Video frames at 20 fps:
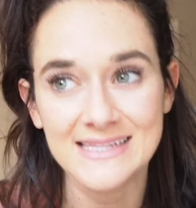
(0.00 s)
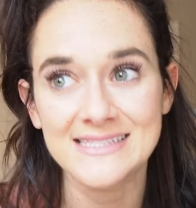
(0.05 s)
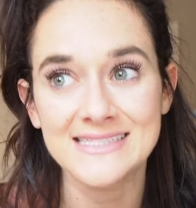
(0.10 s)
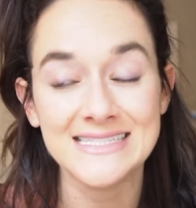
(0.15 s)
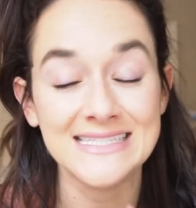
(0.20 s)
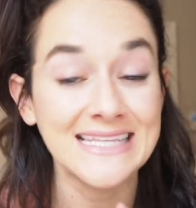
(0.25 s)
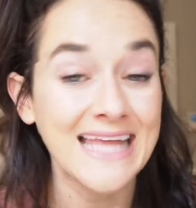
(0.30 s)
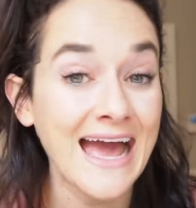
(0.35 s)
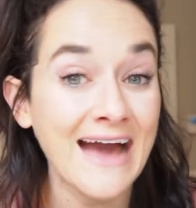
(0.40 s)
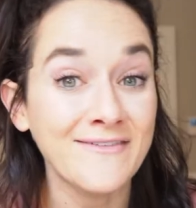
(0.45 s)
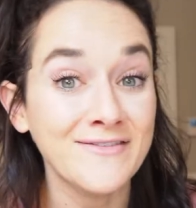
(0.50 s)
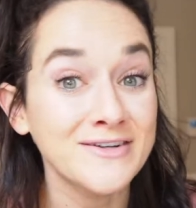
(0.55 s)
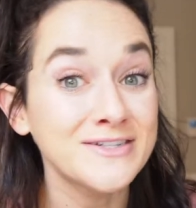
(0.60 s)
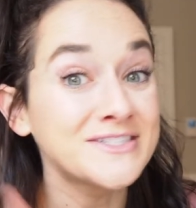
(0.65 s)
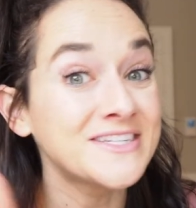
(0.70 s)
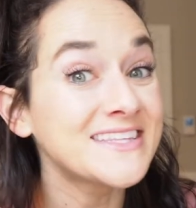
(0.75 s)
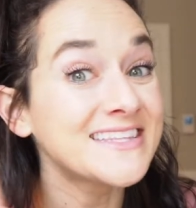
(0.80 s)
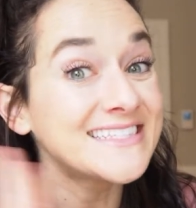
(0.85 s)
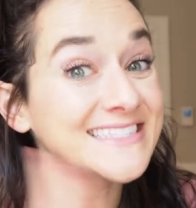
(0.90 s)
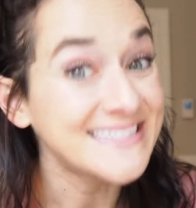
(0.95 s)
Didn't have her
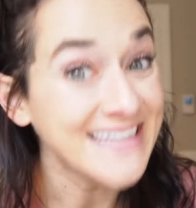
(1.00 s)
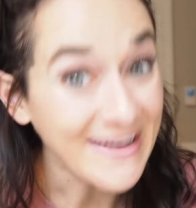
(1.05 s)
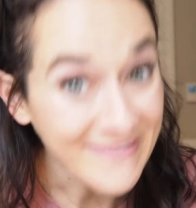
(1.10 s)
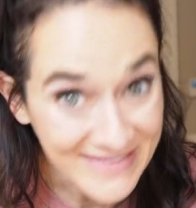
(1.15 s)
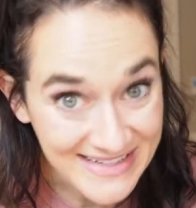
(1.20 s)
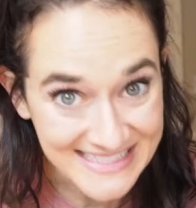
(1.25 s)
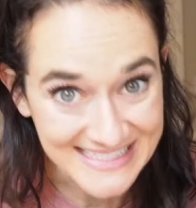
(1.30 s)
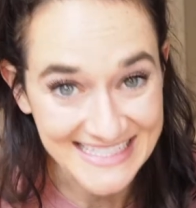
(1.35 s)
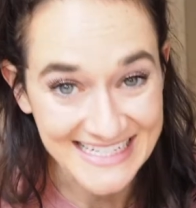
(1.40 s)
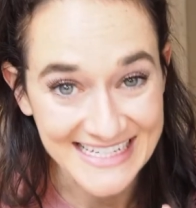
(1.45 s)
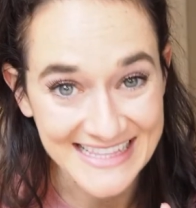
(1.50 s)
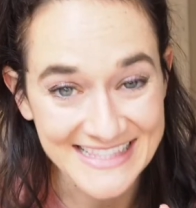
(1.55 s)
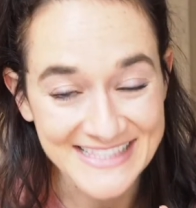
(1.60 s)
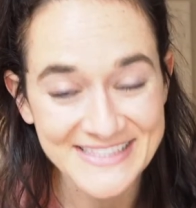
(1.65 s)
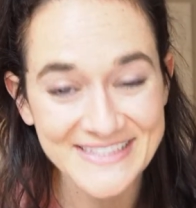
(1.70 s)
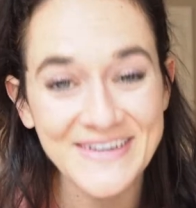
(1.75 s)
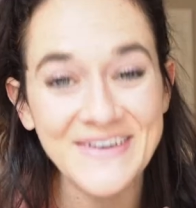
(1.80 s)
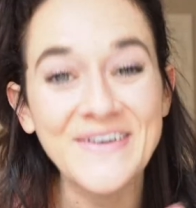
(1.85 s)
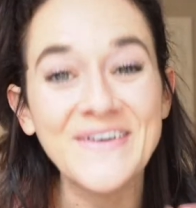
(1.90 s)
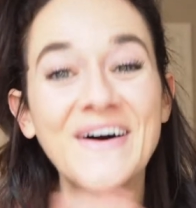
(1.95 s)
till the 17th.
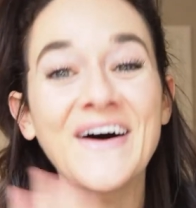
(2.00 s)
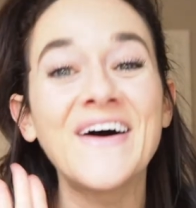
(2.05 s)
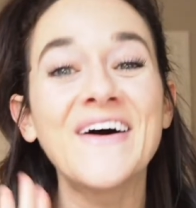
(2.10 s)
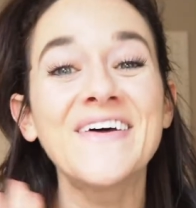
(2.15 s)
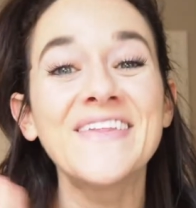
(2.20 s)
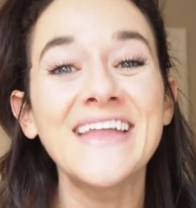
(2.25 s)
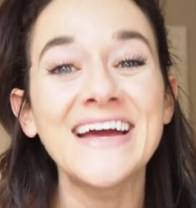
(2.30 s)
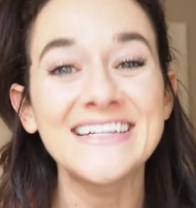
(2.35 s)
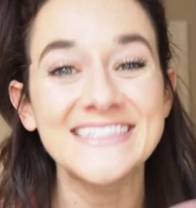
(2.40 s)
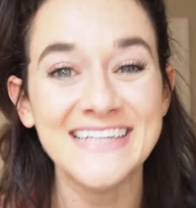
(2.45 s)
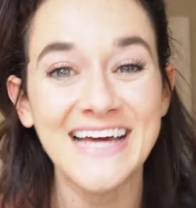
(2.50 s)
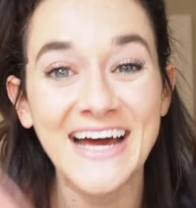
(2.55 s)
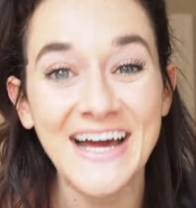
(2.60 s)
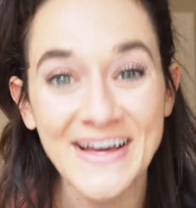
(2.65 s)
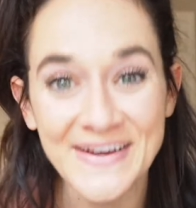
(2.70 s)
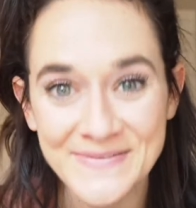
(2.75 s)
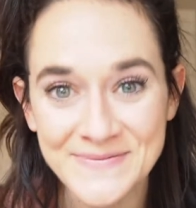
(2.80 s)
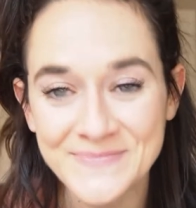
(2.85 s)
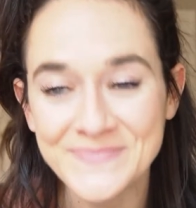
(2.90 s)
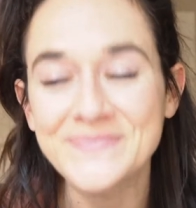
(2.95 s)
So all that
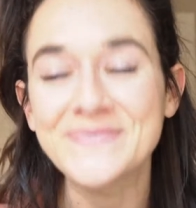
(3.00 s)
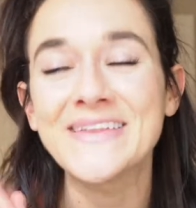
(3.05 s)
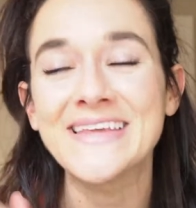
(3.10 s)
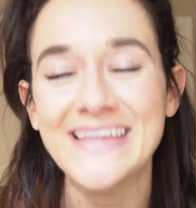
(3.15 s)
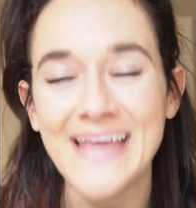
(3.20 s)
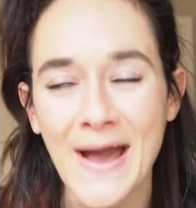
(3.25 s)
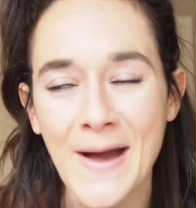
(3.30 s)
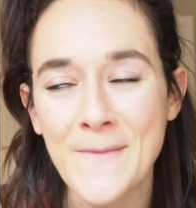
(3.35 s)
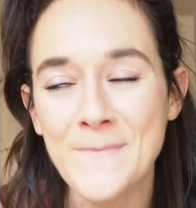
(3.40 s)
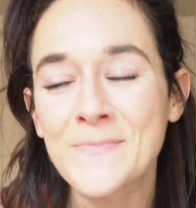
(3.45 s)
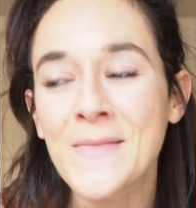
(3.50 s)
time, yeah.